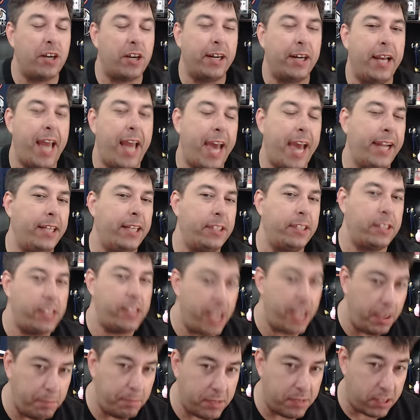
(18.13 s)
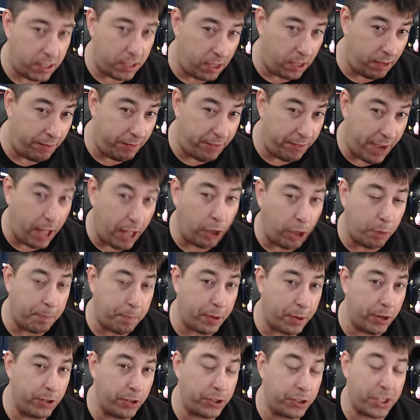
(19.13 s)
and it seems the
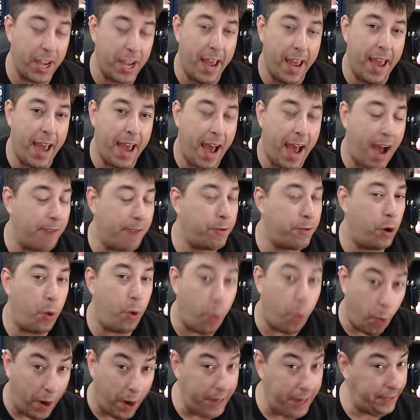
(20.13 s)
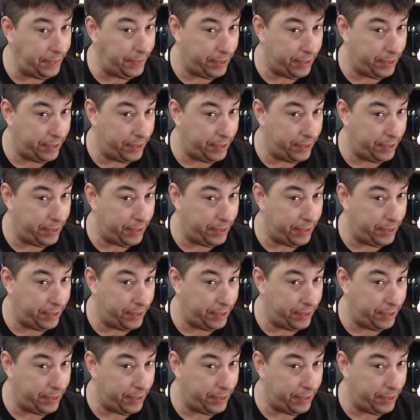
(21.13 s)
developers have quite the